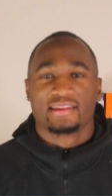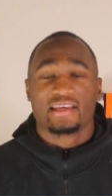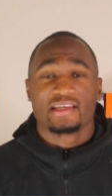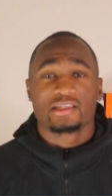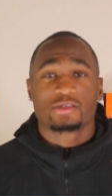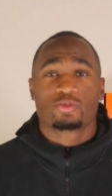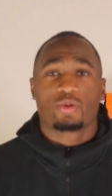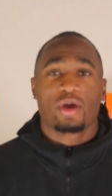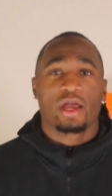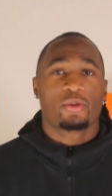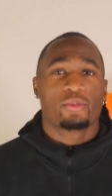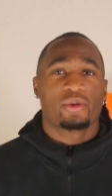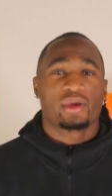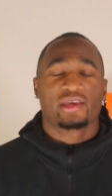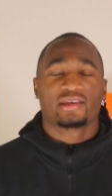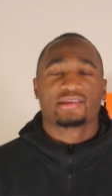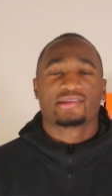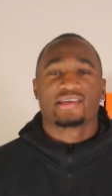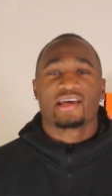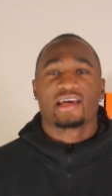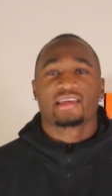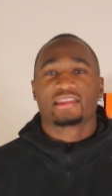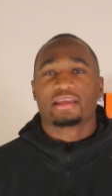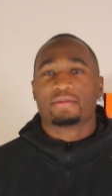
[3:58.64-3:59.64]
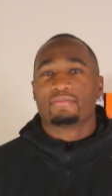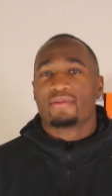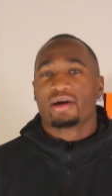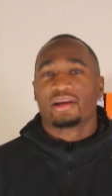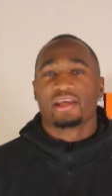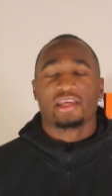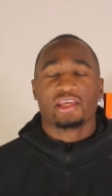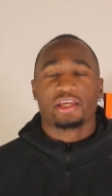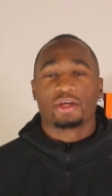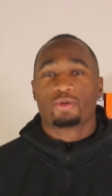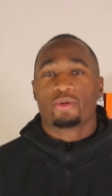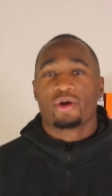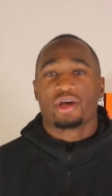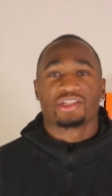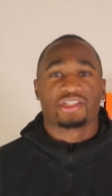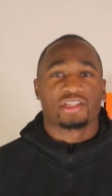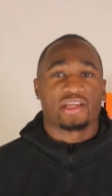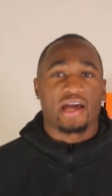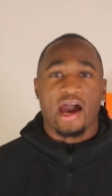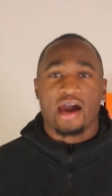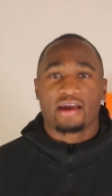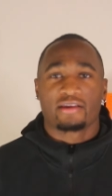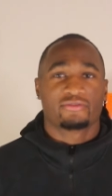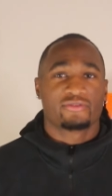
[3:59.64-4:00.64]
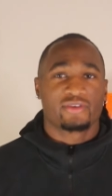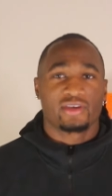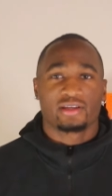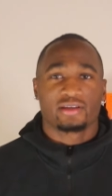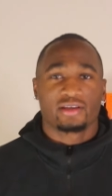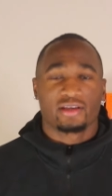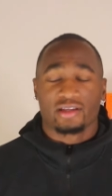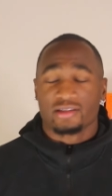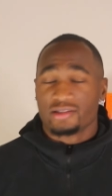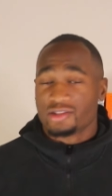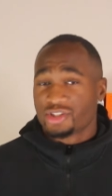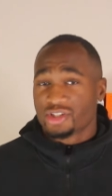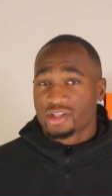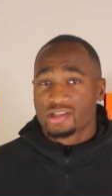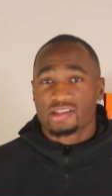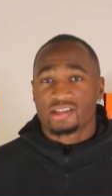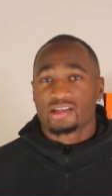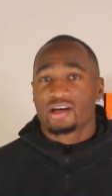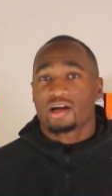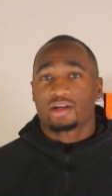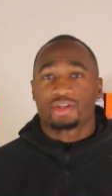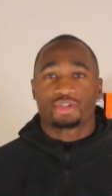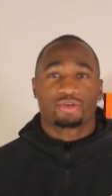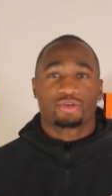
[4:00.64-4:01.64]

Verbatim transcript: This way we can take the money equation out of it and just talk